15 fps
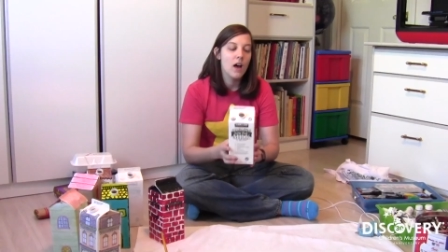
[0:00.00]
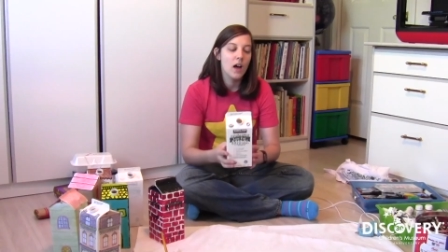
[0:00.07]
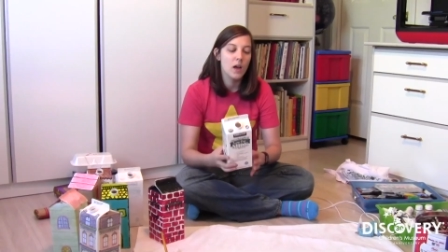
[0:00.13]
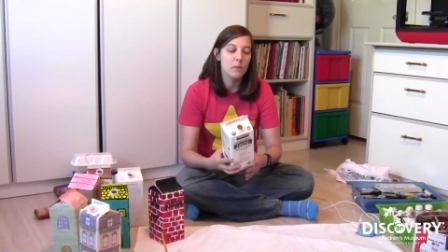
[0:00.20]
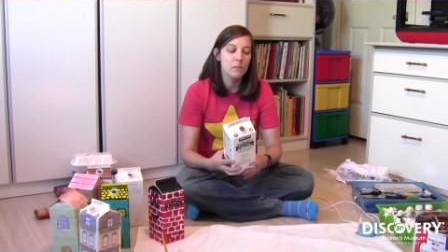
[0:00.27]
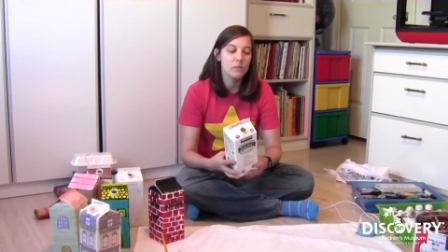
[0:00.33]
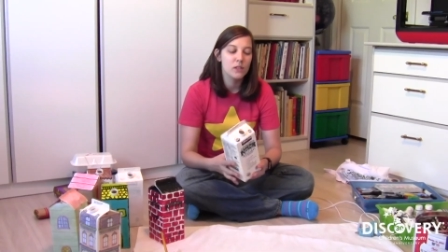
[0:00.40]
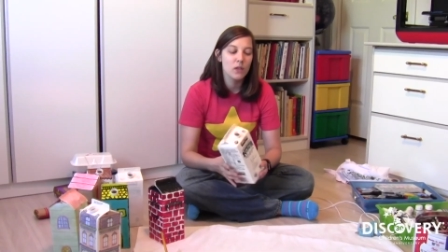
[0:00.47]

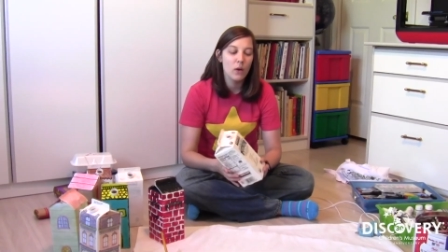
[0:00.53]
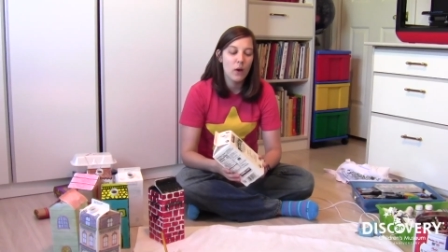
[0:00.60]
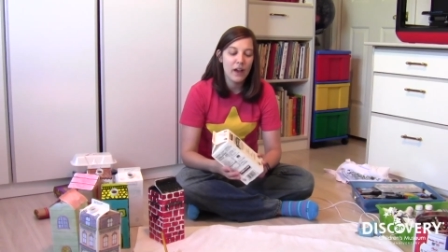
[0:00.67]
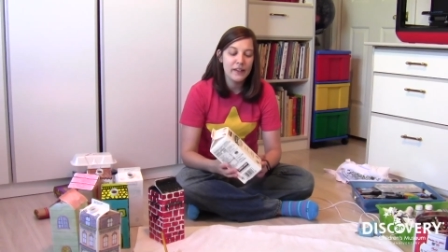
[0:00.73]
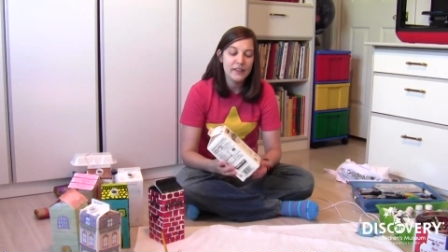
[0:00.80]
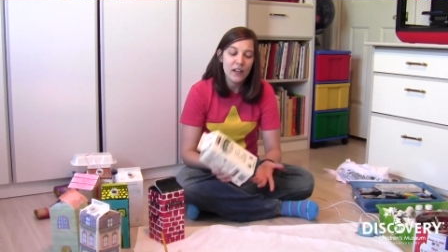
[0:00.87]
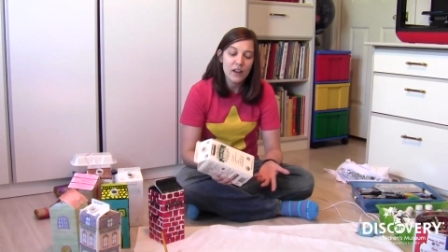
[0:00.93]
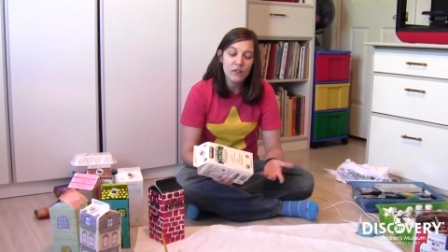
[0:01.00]
Um, so
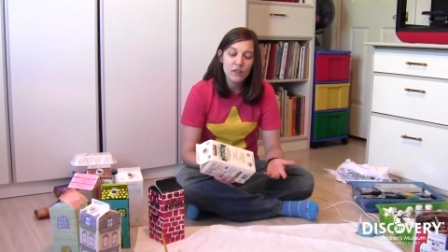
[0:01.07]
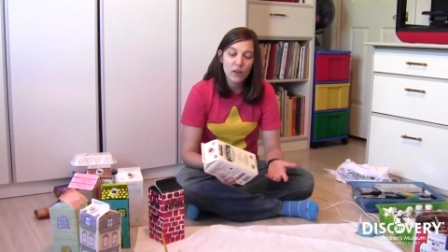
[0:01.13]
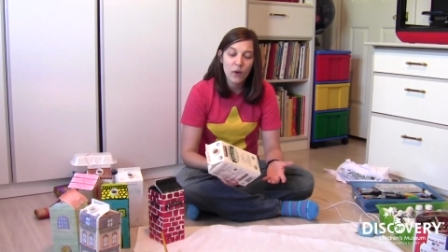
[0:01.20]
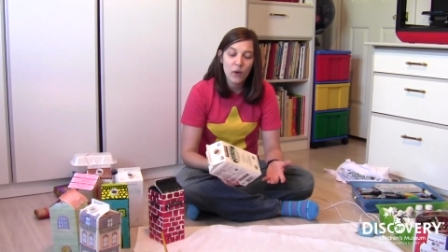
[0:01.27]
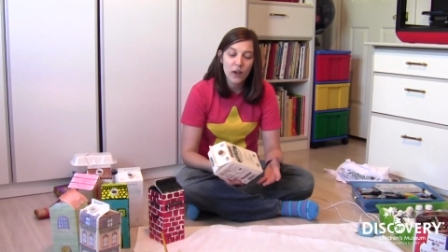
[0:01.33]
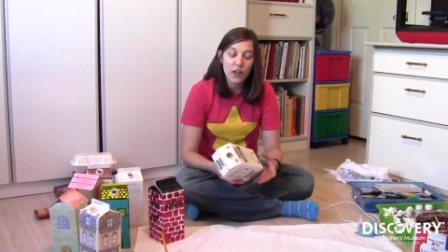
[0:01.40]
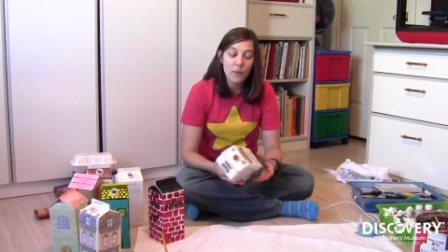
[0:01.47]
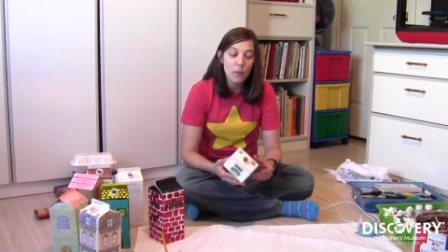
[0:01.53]
instead of
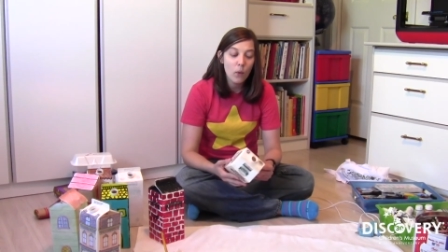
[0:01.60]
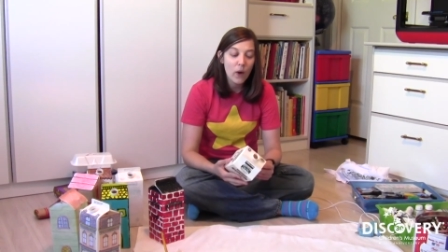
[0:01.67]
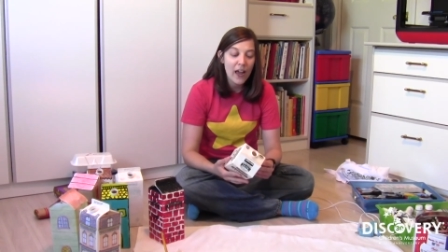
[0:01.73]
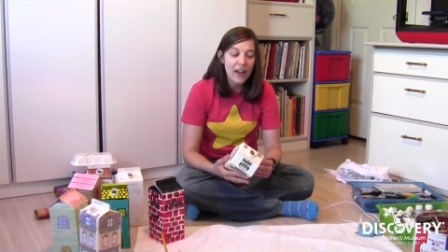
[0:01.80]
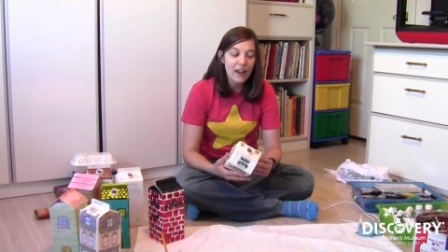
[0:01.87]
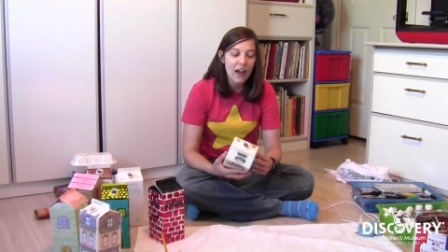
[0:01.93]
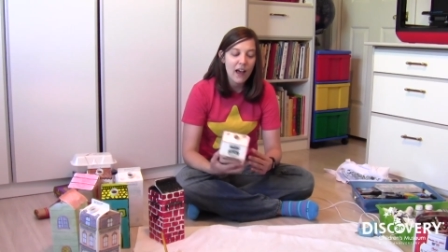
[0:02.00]
throwing them away,